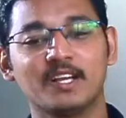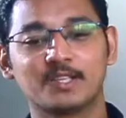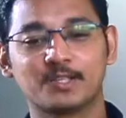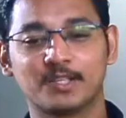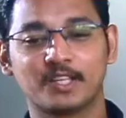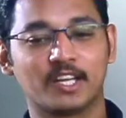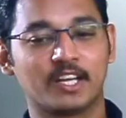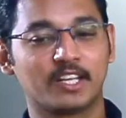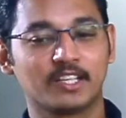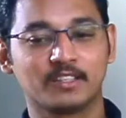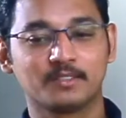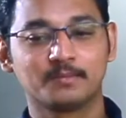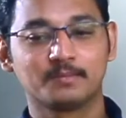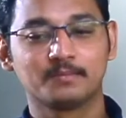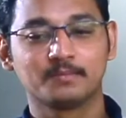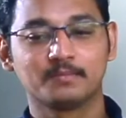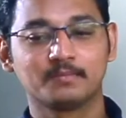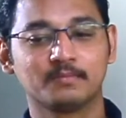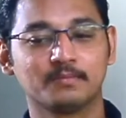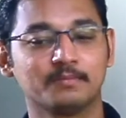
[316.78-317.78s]
So there
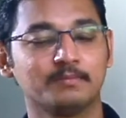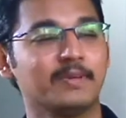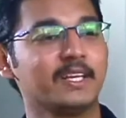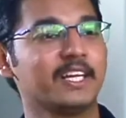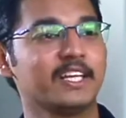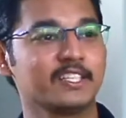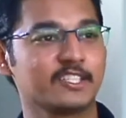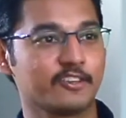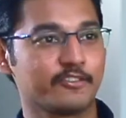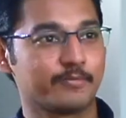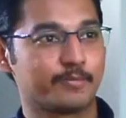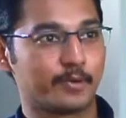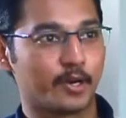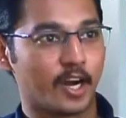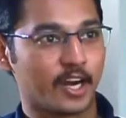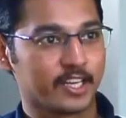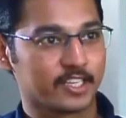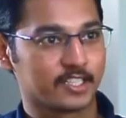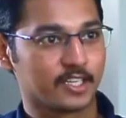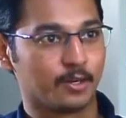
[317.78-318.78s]
are millions of
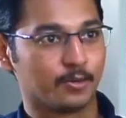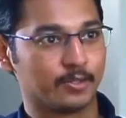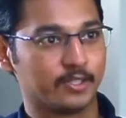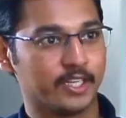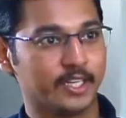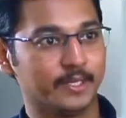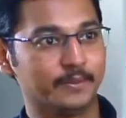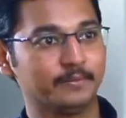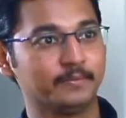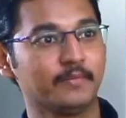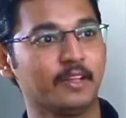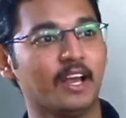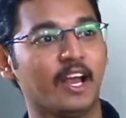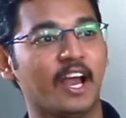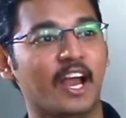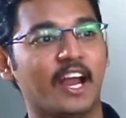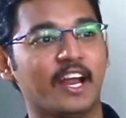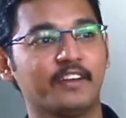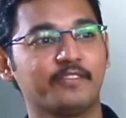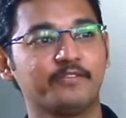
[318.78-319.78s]
products out there,
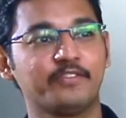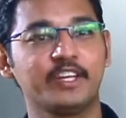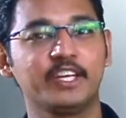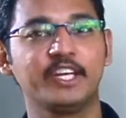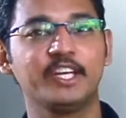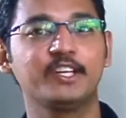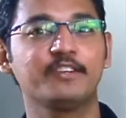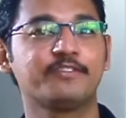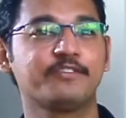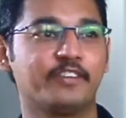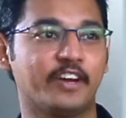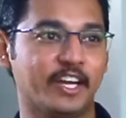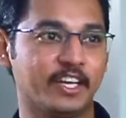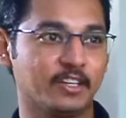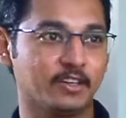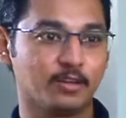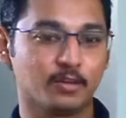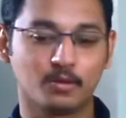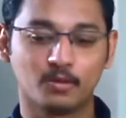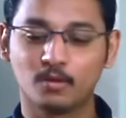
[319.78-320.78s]
and we need to find
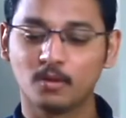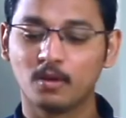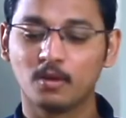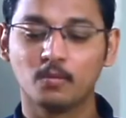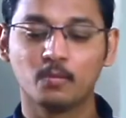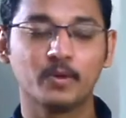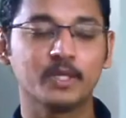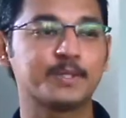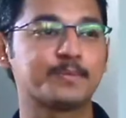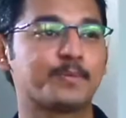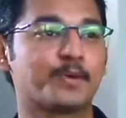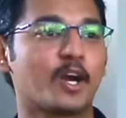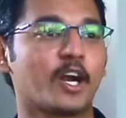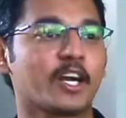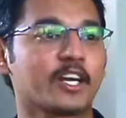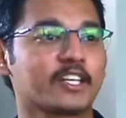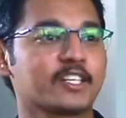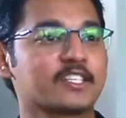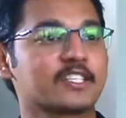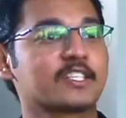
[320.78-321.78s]
out which
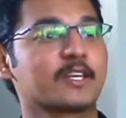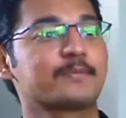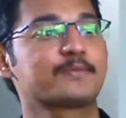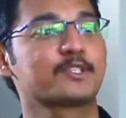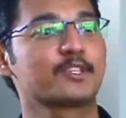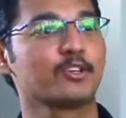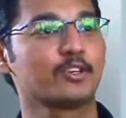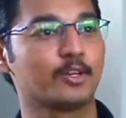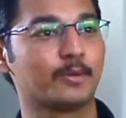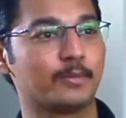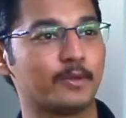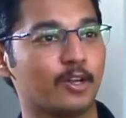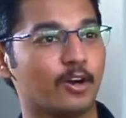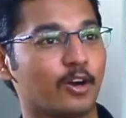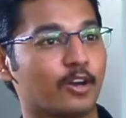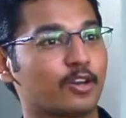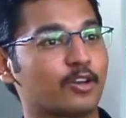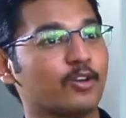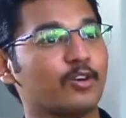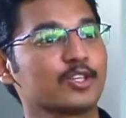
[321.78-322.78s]
product is substitutable
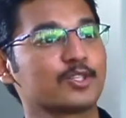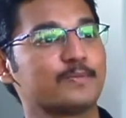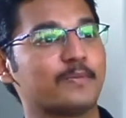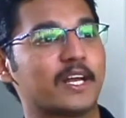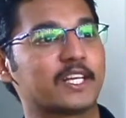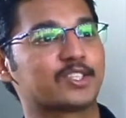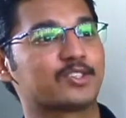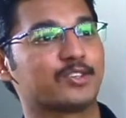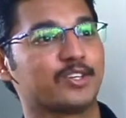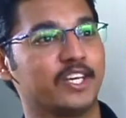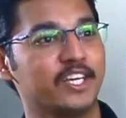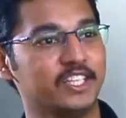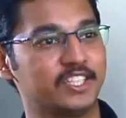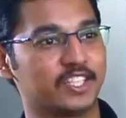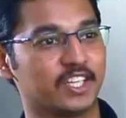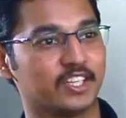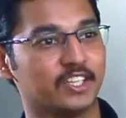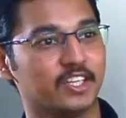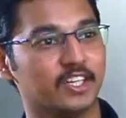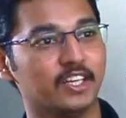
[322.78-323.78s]
or close match to each
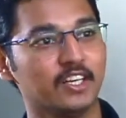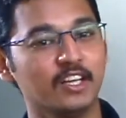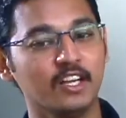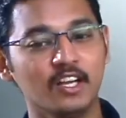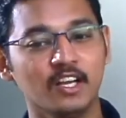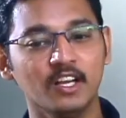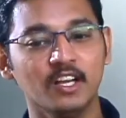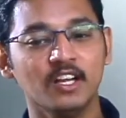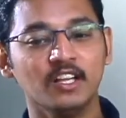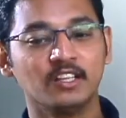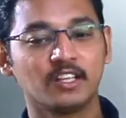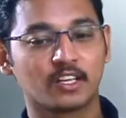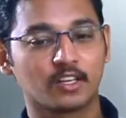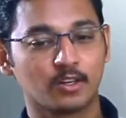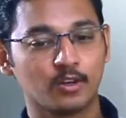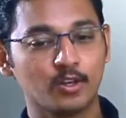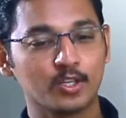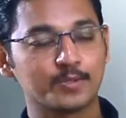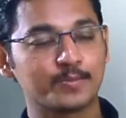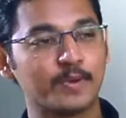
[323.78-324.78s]
other. The
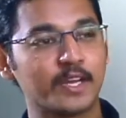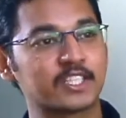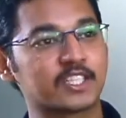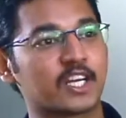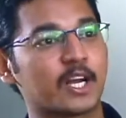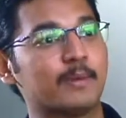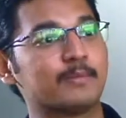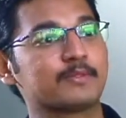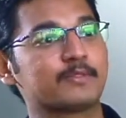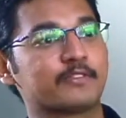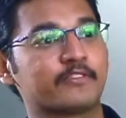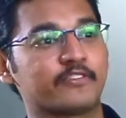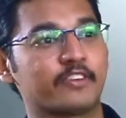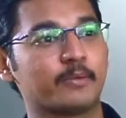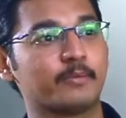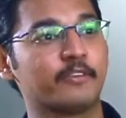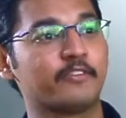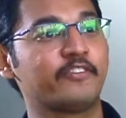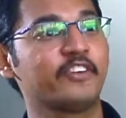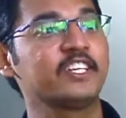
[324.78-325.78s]
close match comes
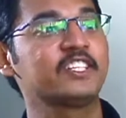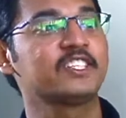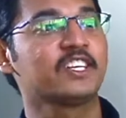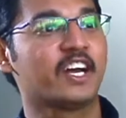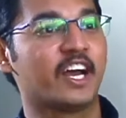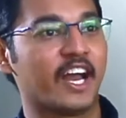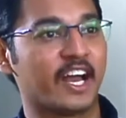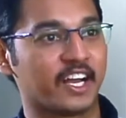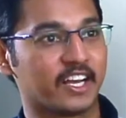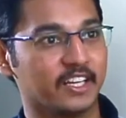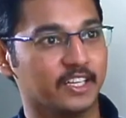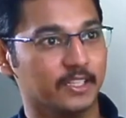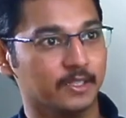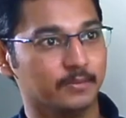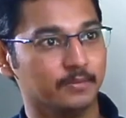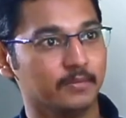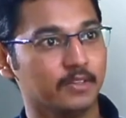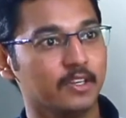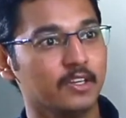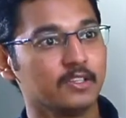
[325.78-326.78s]
from a feature angle.
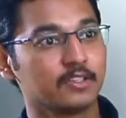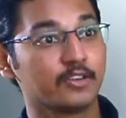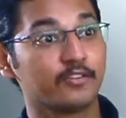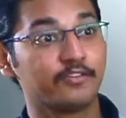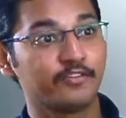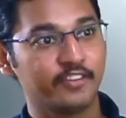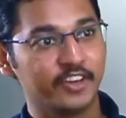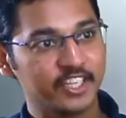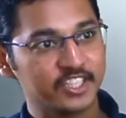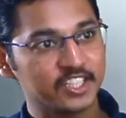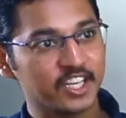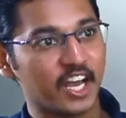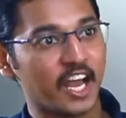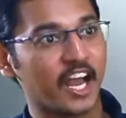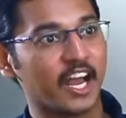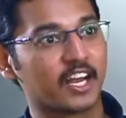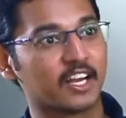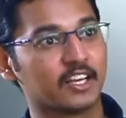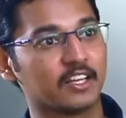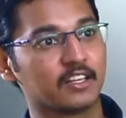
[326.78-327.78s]
So feature
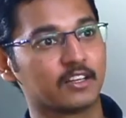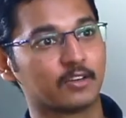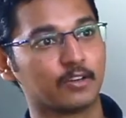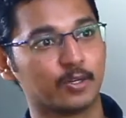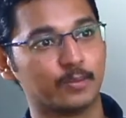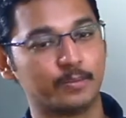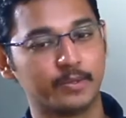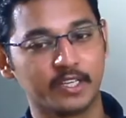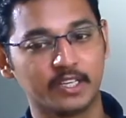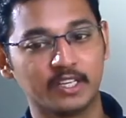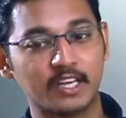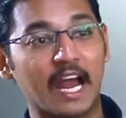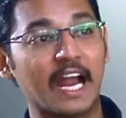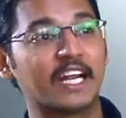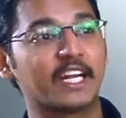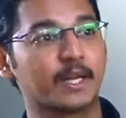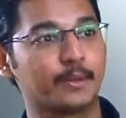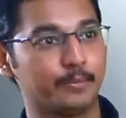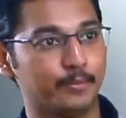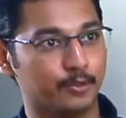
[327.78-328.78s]
angle could be
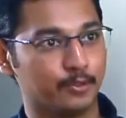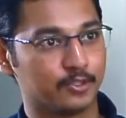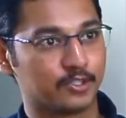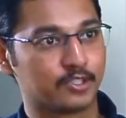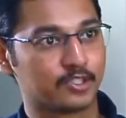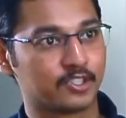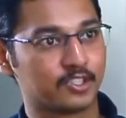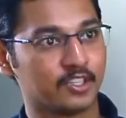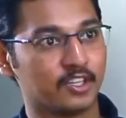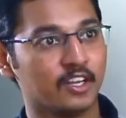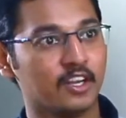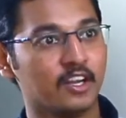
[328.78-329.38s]
attributes.